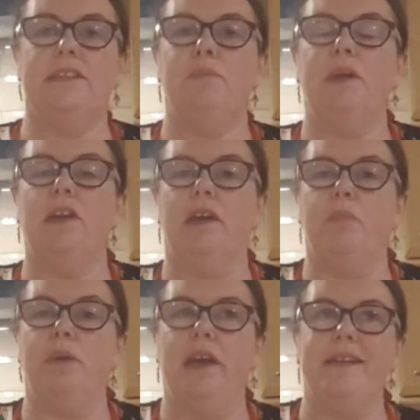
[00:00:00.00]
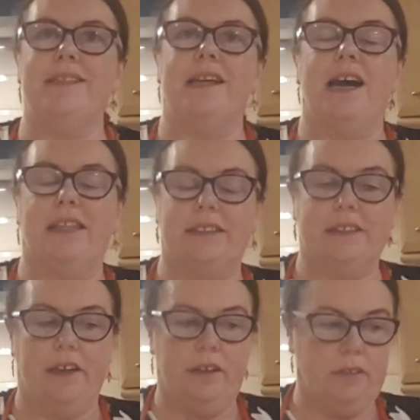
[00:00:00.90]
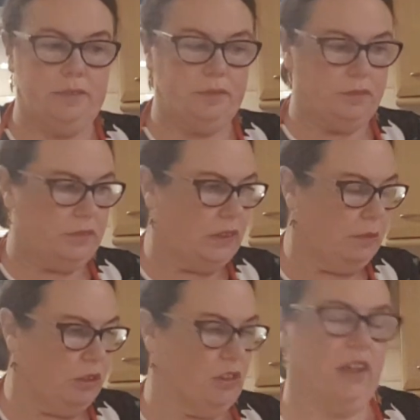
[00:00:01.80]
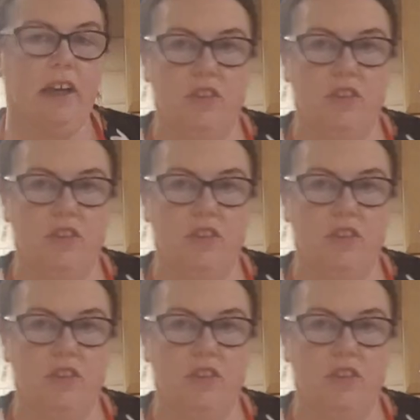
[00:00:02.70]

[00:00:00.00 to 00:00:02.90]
is a bit like a baked Alaska. Just going to get a